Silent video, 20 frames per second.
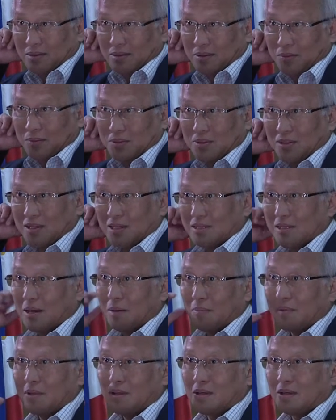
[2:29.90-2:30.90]
there was really
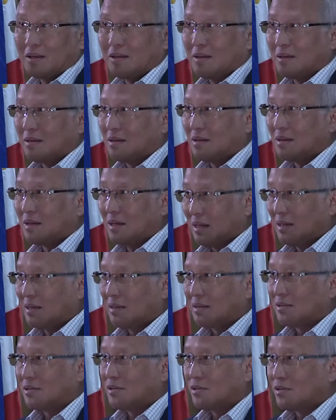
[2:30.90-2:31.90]
something
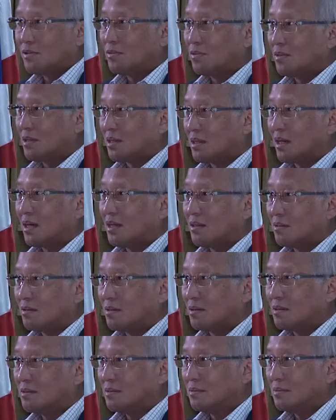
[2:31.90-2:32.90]
else to the
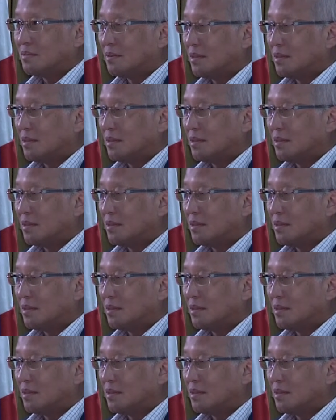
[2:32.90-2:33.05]
title